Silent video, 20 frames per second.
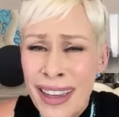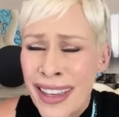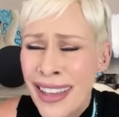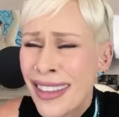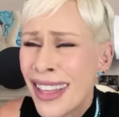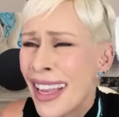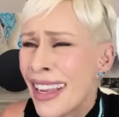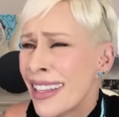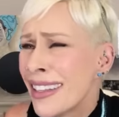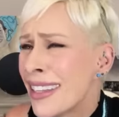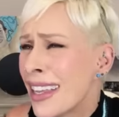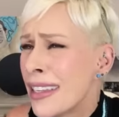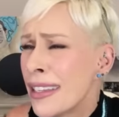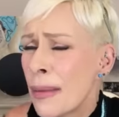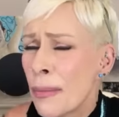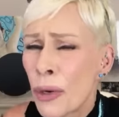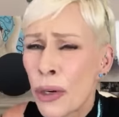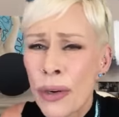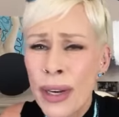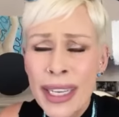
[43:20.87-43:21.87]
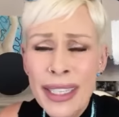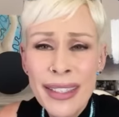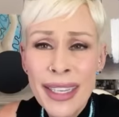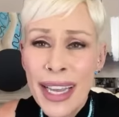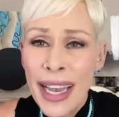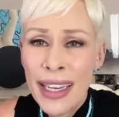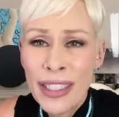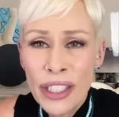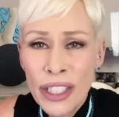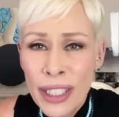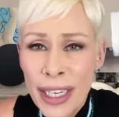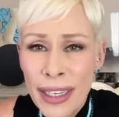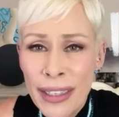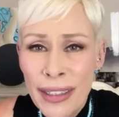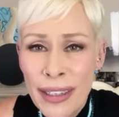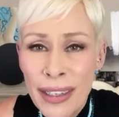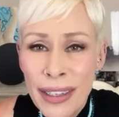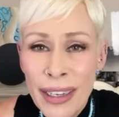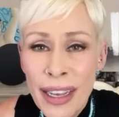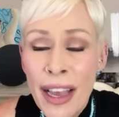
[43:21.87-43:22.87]
They can say some crazy ass
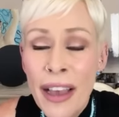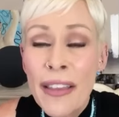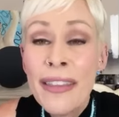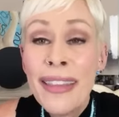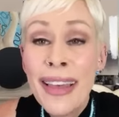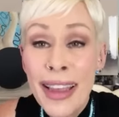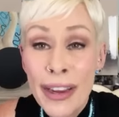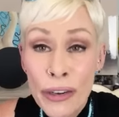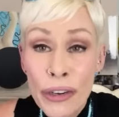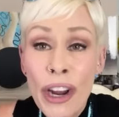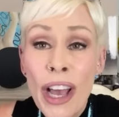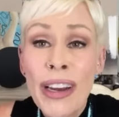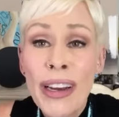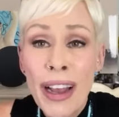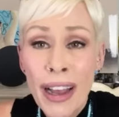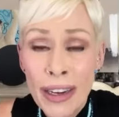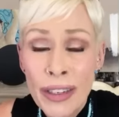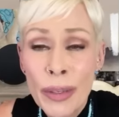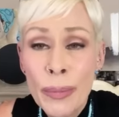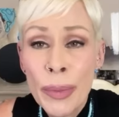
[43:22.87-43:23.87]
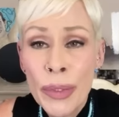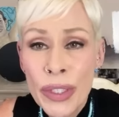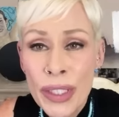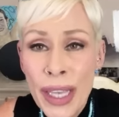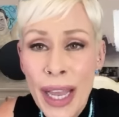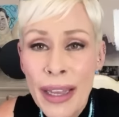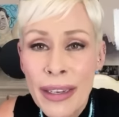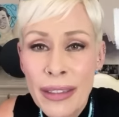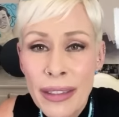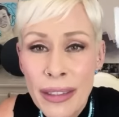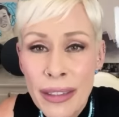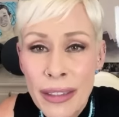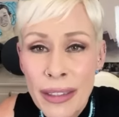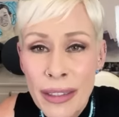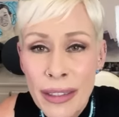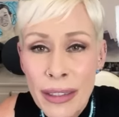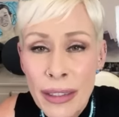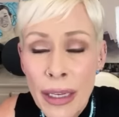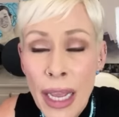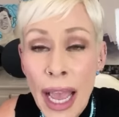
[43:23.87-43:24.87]
shit. They are not 100%.
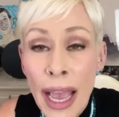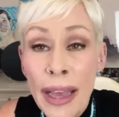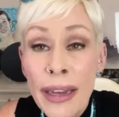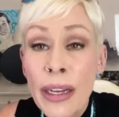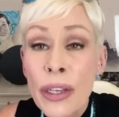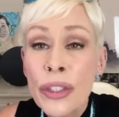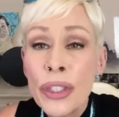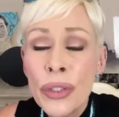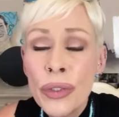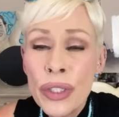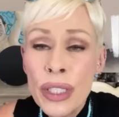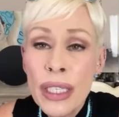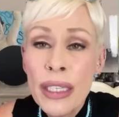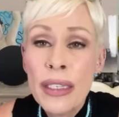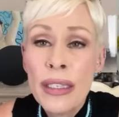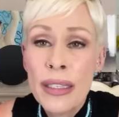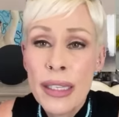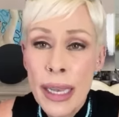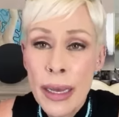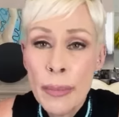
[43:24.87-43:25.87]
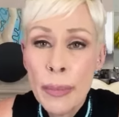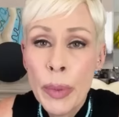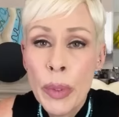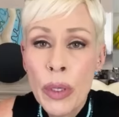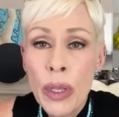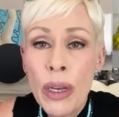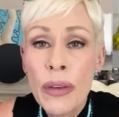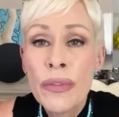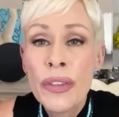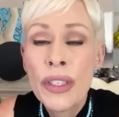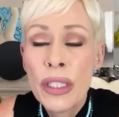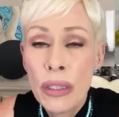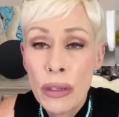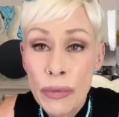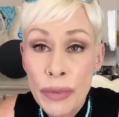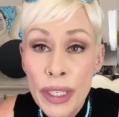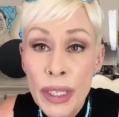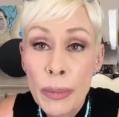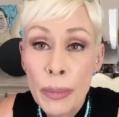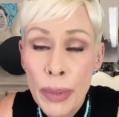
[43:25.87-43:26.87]
And I'll use the example of
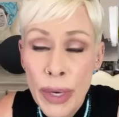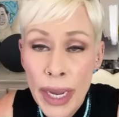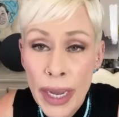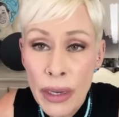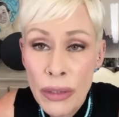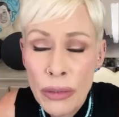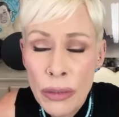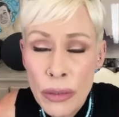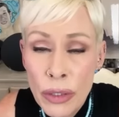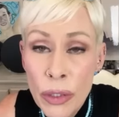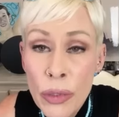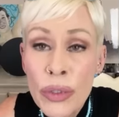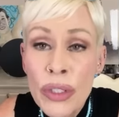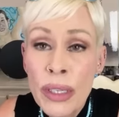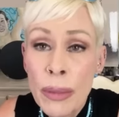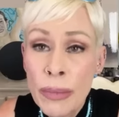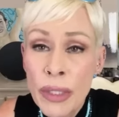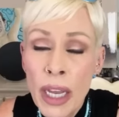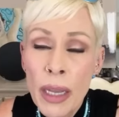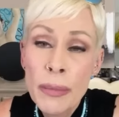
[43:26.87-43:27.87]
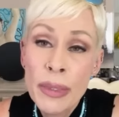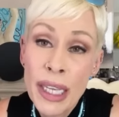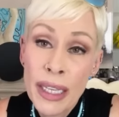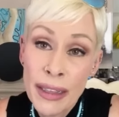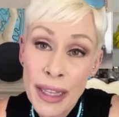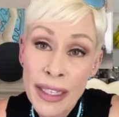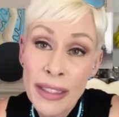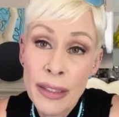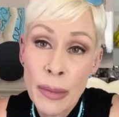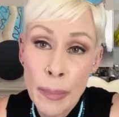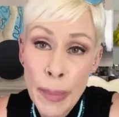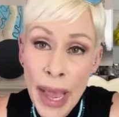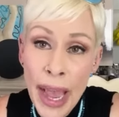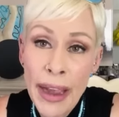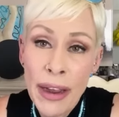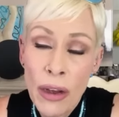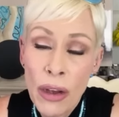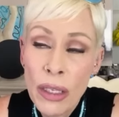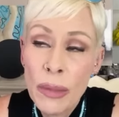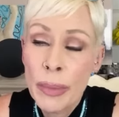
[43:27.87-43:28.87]
Sylvia Brown, who sometimes I like to
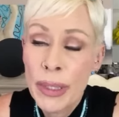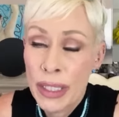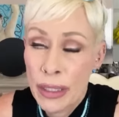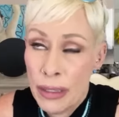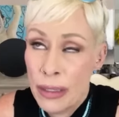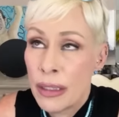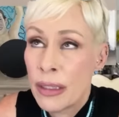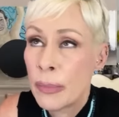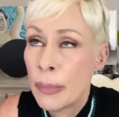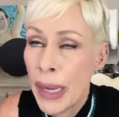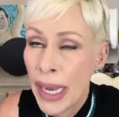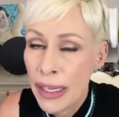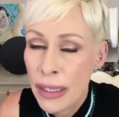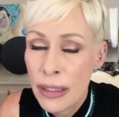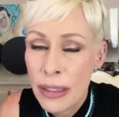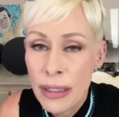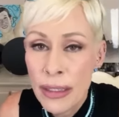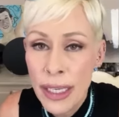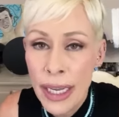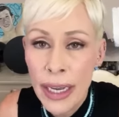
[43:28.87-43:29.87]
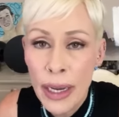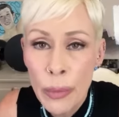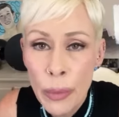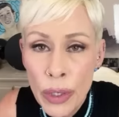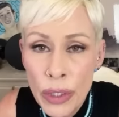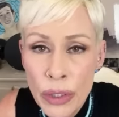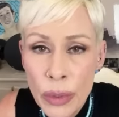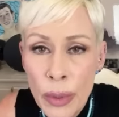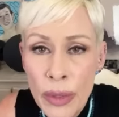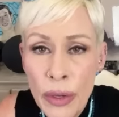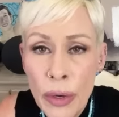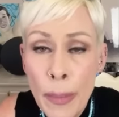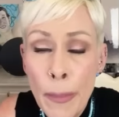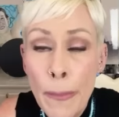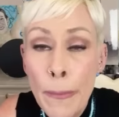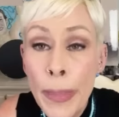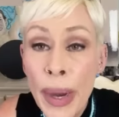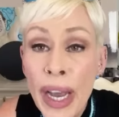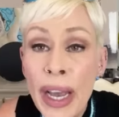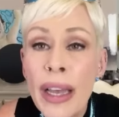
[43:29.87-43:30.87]
bag on because back in the day I worked with
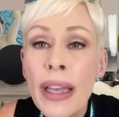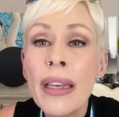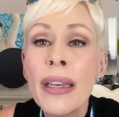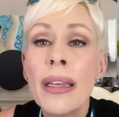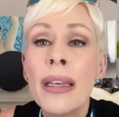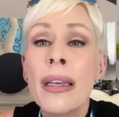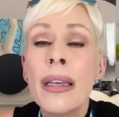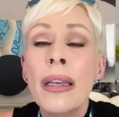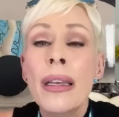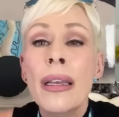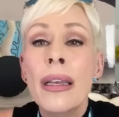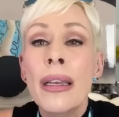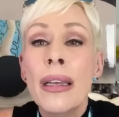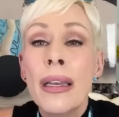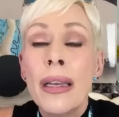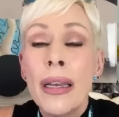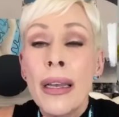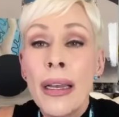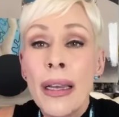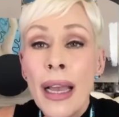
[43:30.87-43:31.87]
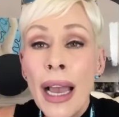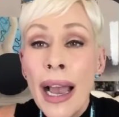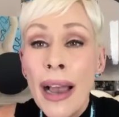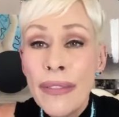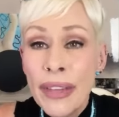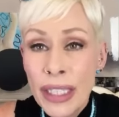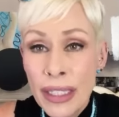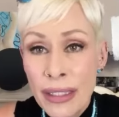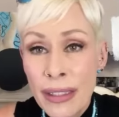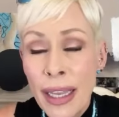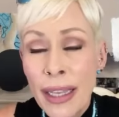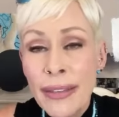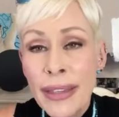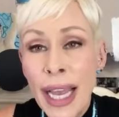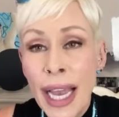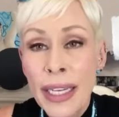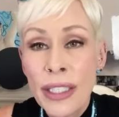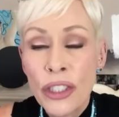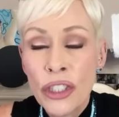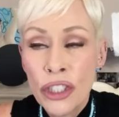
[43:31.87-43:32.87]
her. But having said
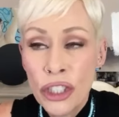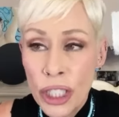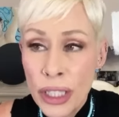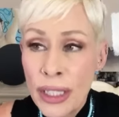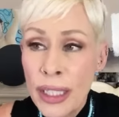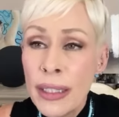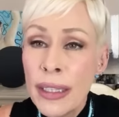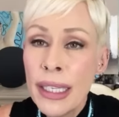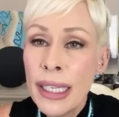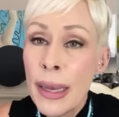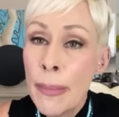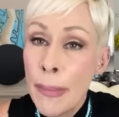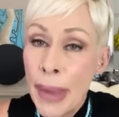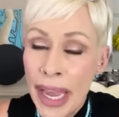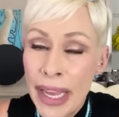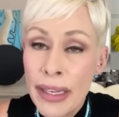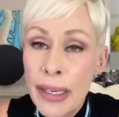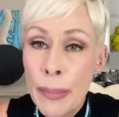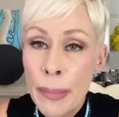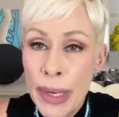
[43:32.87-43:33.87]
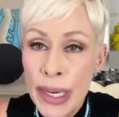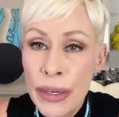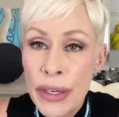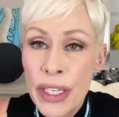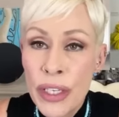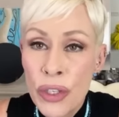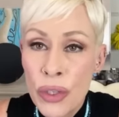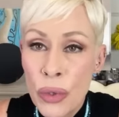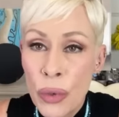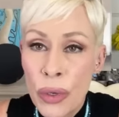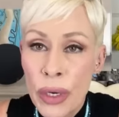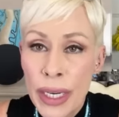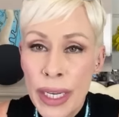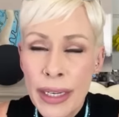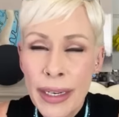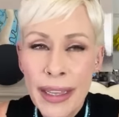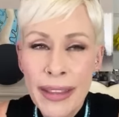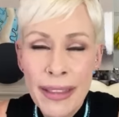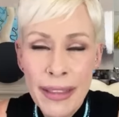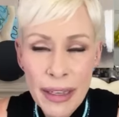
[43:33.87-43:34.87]
that, she did the Amanda Berry story,
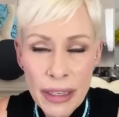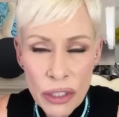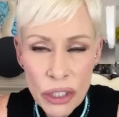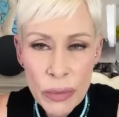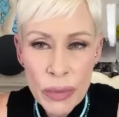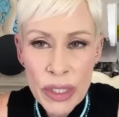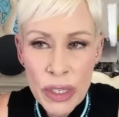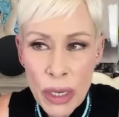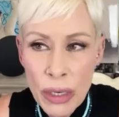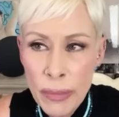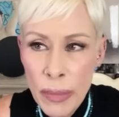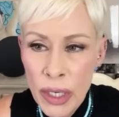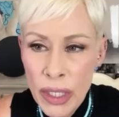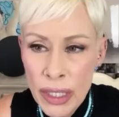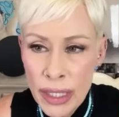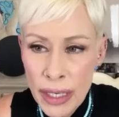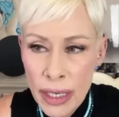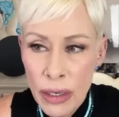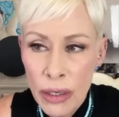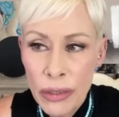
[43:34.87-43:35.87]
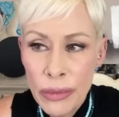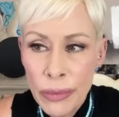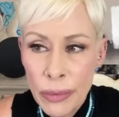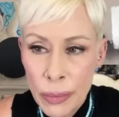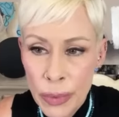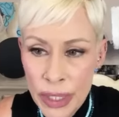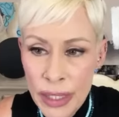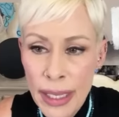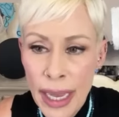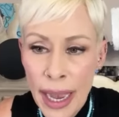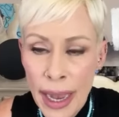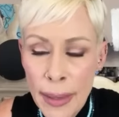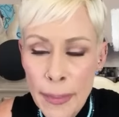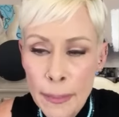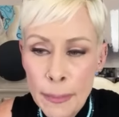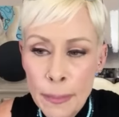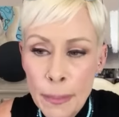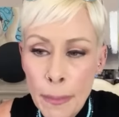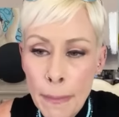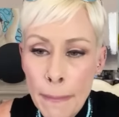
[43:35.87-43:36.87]
and I think she was on Montel with that.